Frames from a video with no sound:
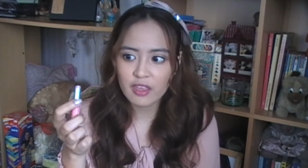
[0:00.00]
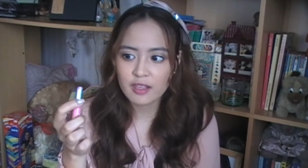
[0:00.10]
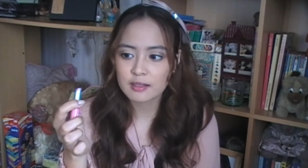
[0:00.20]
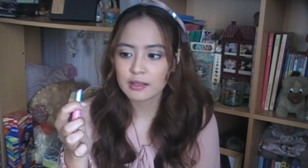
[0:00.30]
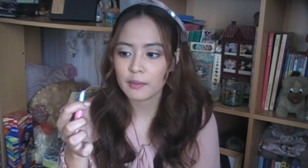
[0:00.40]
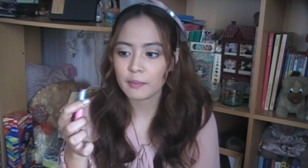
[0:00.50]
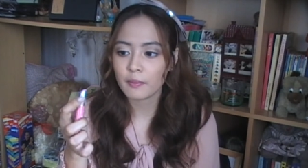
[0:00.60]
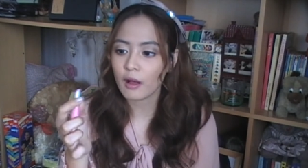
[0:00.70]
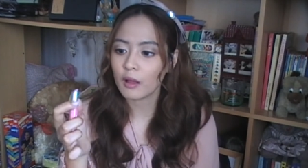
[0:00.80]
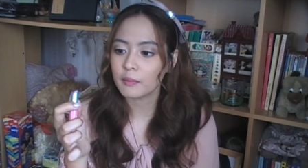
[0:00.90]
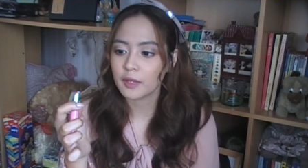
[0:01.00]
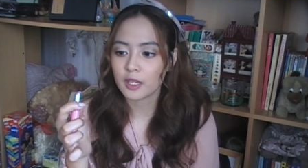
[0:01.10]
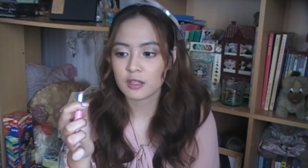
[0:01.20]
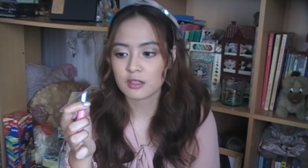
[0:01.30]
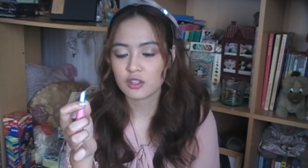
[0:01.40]
this lip balm
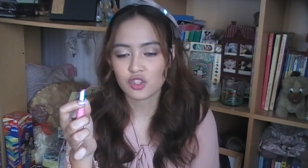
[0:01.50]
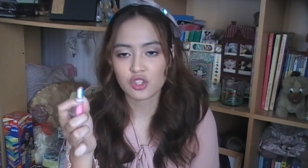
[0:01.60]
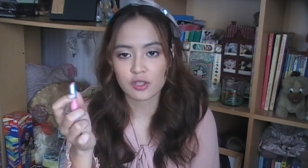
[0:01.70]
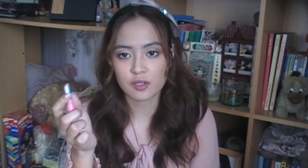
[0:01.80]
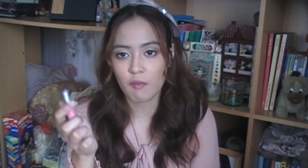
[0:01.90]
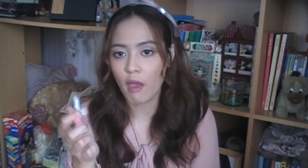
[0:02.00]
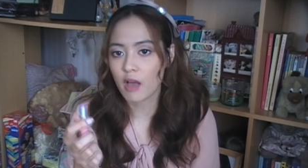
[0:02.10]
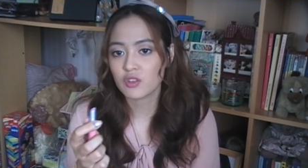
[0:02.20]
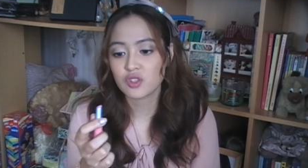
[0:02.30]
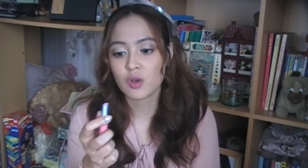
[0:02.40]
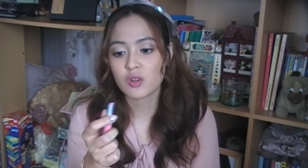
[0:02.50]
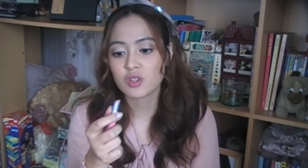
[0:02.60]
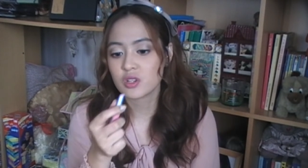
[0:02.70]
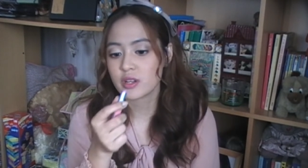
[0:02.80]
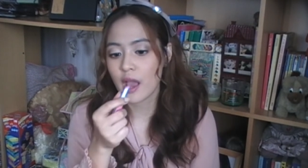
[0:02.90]
because it just smells so
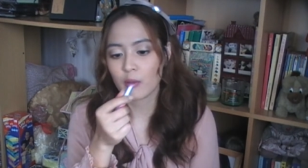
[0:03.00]
good.